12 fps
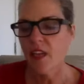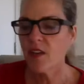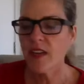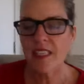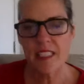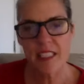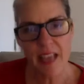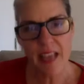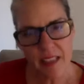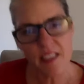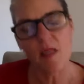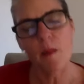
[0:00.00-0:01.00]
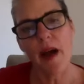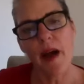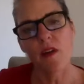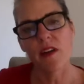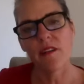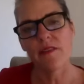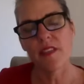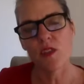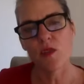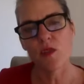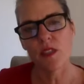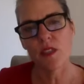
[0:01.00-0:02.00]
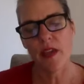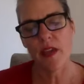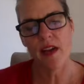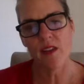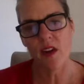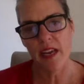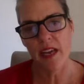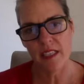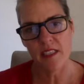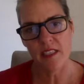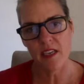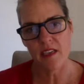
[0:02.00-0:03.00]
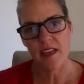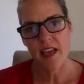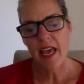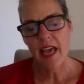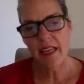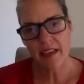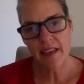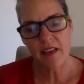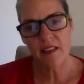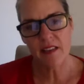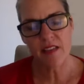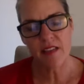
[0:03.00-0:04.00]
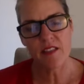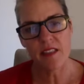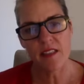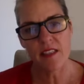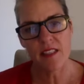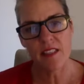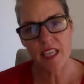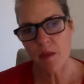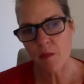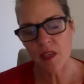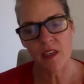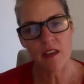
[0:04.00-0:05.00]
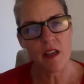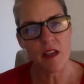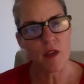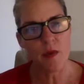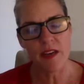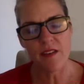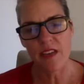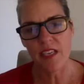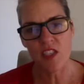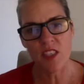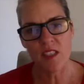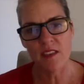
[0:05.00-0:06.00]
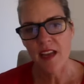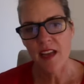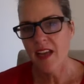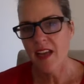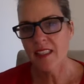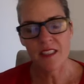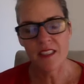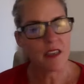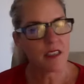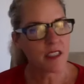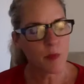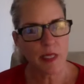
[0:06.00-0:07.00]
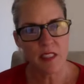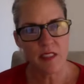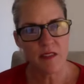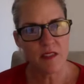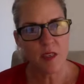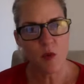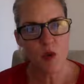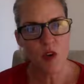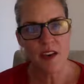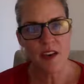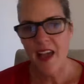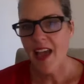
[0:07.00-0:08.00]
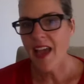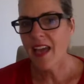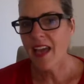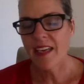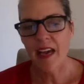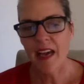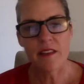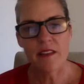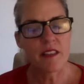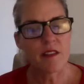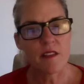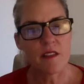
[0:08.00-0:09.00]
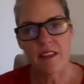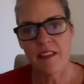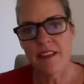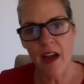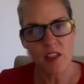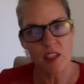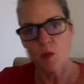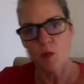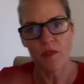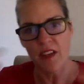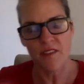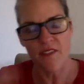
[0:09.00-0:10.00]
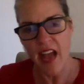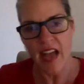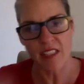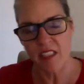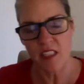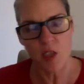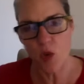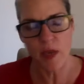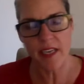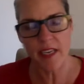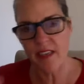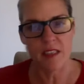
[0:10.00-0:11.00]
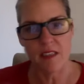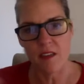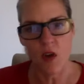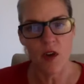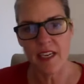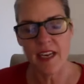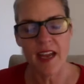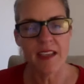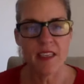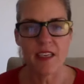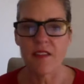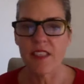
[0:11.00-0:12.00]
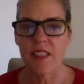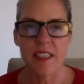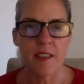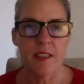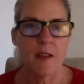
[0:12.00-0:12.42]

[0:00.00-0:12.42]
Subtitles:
guys, that's the power of the tool that we have our hands on. And now that they've done this $10 million renovation, it's not expensive anymore. And now it's moving fast and quick and organized and everything.